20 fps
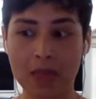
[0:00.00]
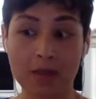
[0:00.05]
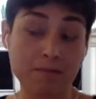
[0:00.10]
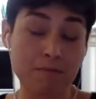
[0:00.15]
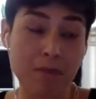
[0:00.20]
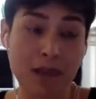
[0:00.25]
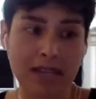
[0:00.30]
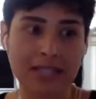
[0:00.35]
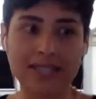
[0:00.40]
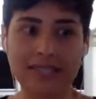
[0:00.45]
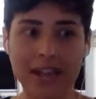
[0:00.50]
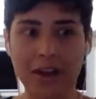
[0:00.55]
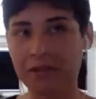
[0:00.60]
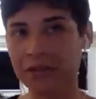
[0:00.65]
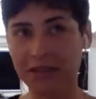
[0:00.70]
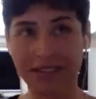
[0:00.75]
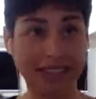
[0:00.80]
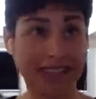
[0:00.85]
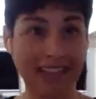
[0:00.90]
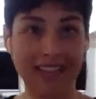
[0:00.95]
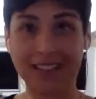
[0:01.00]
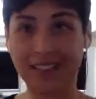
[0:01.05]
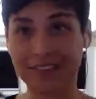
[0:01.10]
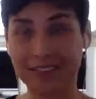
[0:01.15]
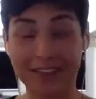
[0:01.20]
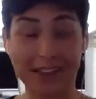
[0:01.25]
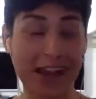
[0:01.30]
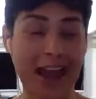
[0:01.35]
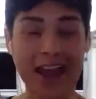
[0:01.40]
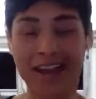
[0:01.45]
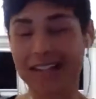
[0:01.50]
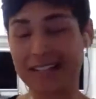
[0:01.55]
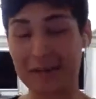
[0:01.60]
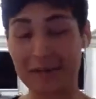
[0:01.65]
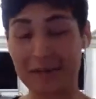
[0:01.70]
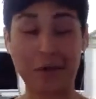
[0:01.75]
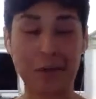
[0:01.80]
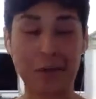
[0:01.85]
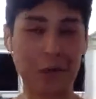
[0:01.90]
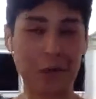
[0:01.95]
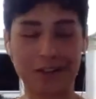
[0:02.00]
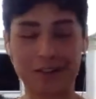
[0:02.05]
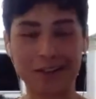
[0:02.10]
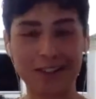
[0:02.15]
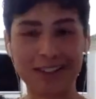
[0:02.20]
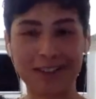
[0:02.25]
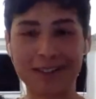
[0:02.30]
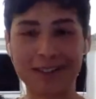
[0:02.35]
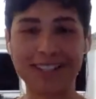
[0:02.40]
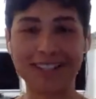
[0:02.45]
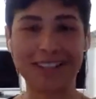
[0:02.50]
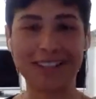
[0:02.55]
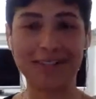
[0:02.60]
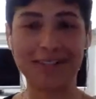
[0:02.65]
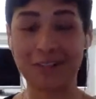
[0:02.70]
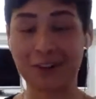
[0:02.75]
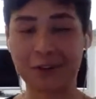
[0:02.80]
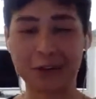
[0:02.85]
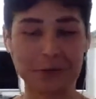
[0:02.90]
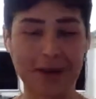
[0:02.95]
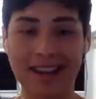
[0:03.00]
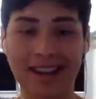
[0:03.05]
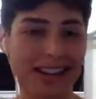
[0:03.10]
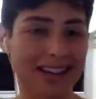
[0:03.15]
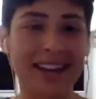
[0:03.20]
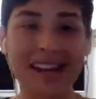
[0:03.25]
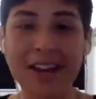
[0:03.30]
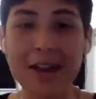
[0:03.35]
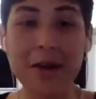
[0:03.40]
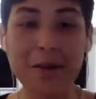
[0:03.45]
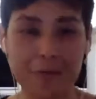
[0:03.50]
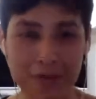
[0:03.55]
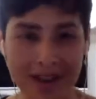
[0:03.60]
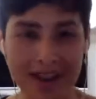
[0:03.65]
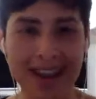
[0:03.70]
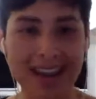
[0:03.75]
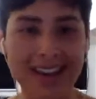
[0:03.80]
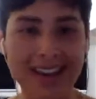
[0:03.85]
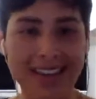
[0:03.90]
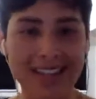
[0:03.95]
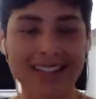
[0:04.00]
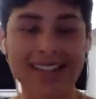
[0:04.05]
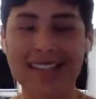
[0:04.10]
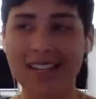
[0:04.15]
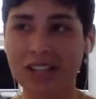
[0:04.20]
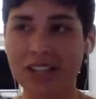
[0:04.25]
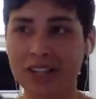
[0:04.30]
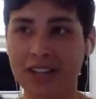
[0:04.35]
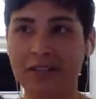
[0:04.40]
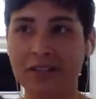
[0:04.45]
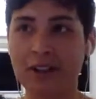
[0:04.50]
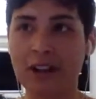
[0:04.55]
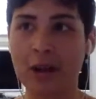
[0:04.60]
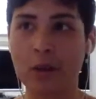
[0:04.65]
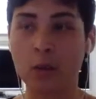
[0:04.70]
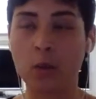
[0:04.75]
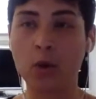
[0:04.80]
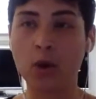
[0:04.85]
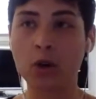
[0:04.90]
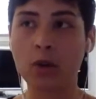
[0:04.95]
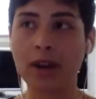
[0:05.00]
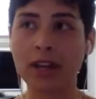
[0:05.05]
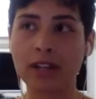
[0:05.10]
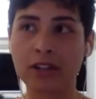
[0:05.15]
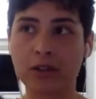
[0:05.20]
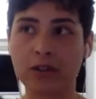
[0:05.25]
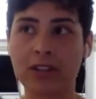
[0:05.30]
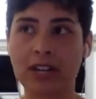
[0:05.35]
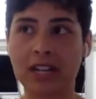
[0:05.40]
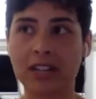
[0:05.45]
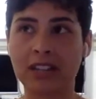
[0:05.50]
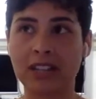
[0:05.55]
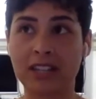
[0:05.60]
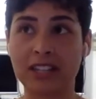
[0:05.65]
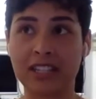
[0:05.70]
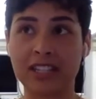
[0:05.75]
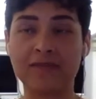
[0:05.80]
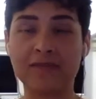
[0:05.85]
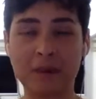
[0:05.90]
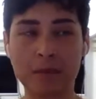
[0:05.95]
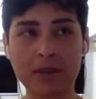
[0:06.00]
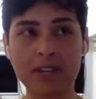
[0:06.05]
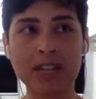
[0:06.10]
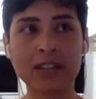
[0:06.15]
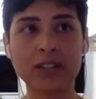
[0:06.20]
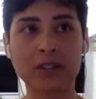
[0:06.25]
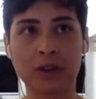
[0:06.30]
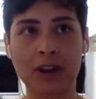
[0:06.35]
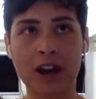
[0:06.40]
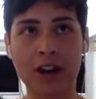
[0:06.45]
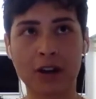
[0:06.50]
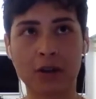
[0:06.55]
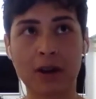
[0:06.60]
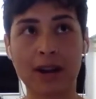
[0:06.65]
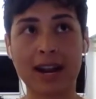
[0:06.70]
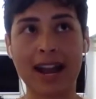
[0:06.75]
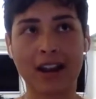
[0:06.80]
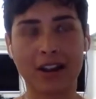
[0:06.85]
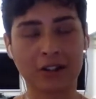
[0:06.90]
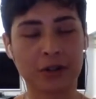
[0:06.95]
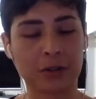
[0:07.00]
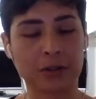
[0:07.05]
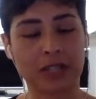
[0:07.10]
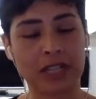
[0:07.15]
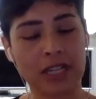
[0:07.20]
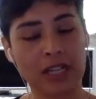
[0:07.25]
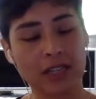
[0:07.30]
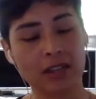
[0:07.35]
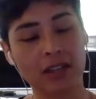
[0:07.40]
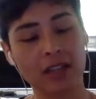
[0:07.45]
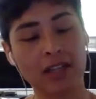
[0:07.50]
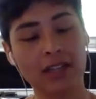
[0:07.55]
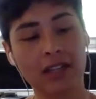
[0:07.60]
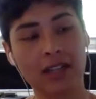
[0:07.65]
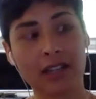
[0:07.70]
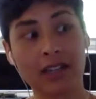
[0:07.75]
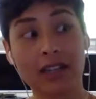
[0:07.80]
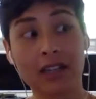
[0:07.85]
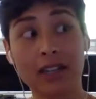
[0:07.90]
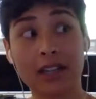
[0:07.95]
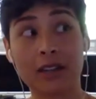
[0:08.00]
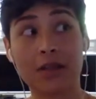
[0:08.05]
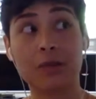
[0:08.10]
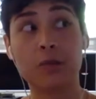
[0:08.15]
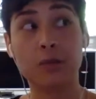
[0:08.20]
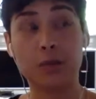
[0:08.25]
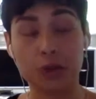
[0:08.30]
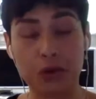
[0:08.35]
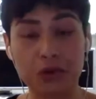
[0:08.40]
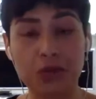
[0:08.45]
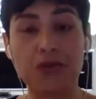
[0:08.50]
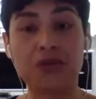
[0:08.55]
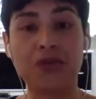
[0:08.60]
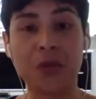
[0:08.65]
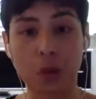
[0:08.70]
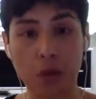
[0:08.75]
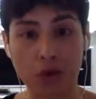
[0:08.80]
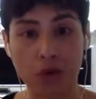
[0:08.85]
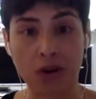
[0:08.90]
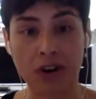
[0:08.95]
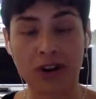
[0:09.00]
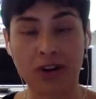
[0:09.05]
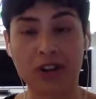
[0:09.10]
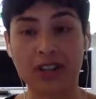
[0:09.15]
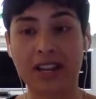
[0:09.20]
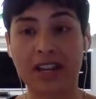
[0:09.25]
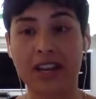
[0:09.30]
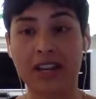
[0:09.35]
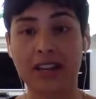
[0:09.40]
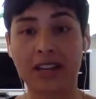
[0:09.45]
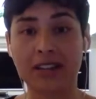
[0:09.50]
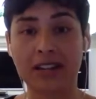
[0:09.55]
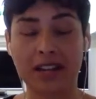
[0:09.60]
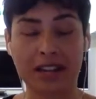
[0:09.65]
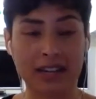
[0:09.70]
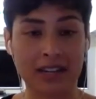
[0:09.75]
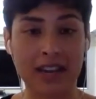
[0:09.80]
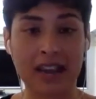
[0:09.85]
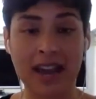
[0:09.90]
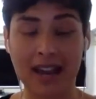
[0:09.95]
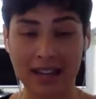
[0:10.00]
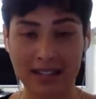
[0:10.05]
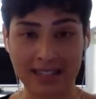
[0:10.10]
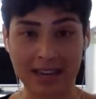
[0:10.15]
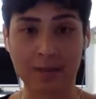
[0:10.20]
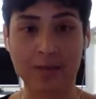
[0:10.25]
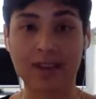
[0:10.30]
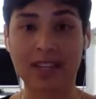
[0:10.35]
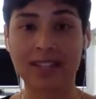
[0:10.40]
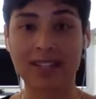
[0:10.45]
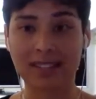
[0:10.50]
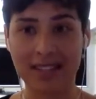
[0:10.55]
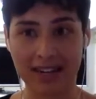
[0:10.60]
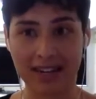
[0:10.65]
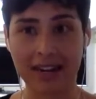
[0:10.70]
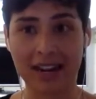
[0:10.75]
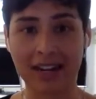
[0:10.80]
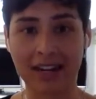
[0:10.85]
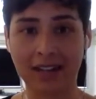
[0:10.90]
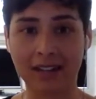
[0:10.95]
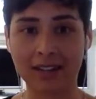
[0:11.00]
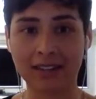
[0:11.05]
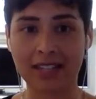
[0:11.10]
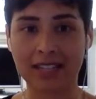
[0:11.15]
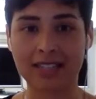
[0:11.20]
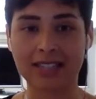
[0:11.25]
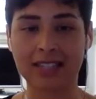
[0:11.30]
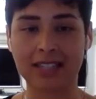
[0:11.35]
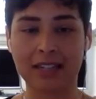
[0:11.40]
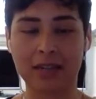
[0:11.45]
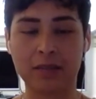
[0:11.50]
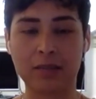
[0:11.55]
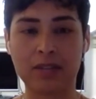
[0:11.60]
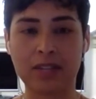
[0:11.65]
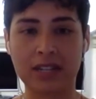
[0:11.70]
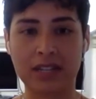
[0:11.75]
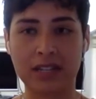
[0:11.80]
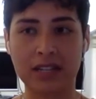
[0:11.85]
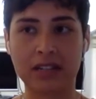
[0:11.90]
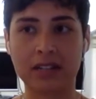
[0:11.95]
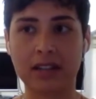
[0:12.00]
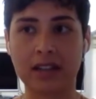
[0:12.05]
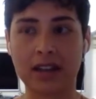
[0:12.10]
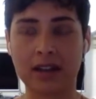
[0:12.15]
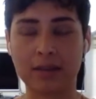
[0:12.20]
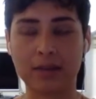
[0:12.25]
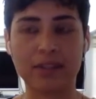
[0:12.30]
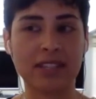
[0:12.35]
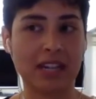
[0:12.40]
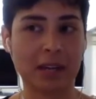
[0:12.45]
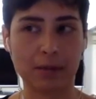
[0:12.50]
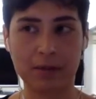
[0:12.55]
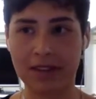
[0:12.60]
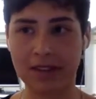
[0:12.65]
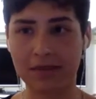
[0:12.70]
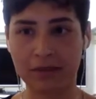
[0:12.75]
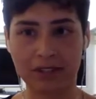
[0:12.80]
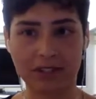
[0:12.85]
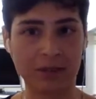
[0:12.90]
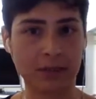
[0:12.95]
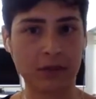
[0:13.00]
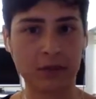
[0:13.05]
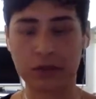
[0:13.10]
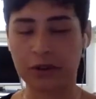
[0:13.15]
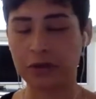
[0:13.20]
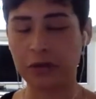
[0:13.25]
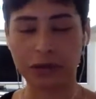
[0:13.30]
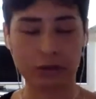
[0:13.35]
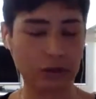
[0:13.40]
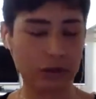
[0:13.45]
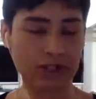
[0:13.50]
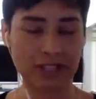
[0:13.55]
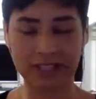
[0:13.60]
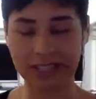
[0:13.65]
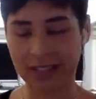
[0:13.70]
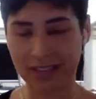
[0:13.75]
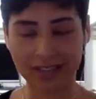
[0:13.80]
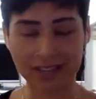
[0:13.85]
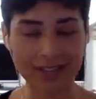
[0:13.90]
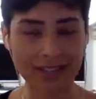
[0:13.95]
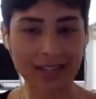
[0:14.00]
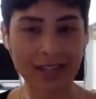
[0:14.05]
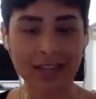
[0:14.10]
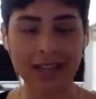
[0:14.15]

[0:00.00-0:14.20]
myself and like the academic world, which sounds very dramatic, but this tension of, okay, what do I do that I think is feminist, or how do I actually move forward in an academic setting that's going to be setting me up for some sort of future success?